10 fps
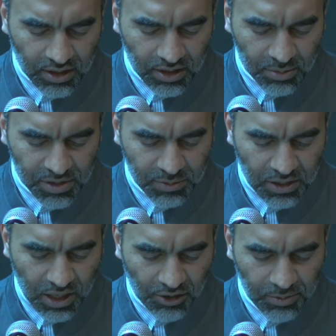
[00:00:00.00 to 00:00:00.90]

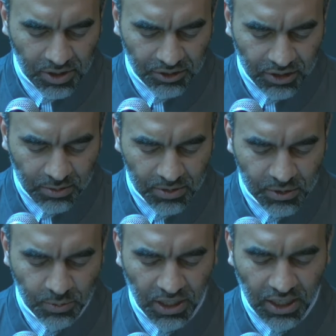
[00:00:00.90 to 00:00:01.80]
Bismillah ar-Rahman ar-Rahim,
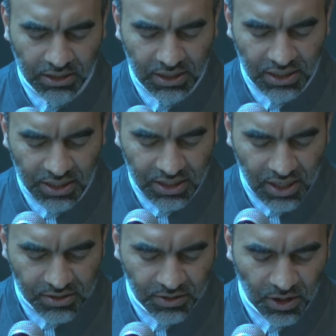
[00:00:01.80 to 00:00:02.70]
Subhanalladhi
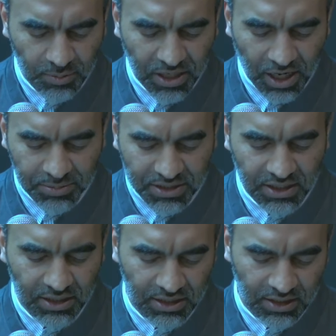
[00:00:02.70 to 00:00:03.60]
asra bi
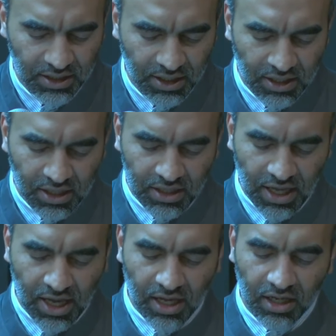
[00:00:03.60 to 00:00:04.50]
abdihi,
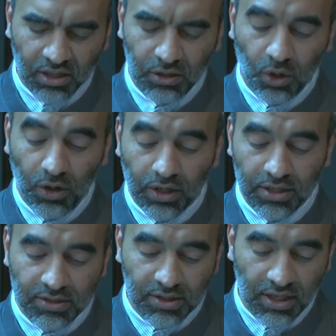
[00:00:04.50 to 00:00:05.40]
that
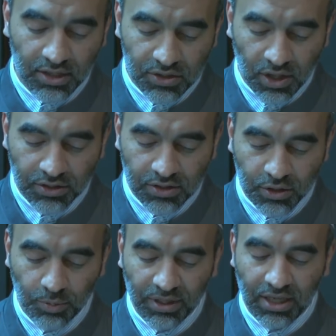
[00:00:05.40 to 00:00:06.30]
glorious and exalted.
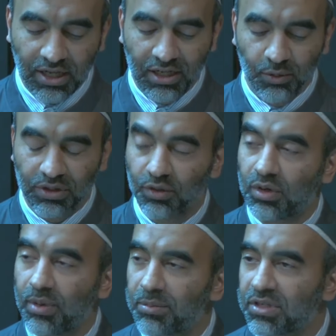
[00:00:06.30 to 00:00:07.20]
So beginning with the
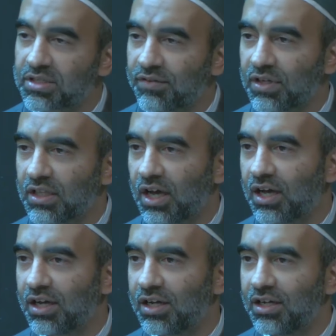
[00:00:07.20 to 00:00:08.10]
remembrance of
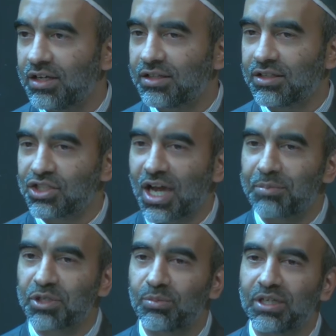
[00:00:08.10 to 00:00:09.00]
Allah, that the
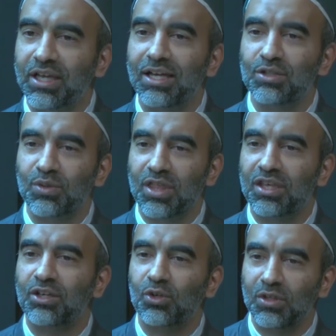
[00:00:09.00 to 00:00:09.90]
chapter begins with
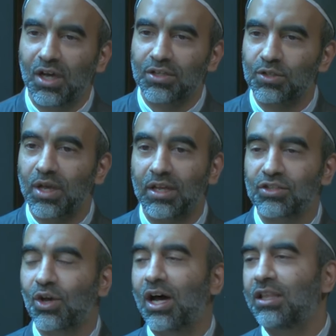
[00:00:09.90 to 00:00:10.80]
dhikrullah. So, and
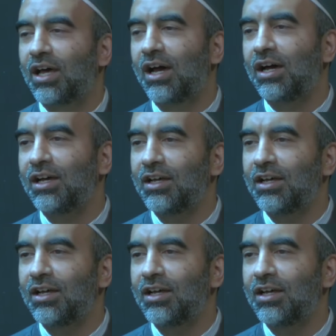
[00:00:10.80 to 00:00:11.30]
so Allah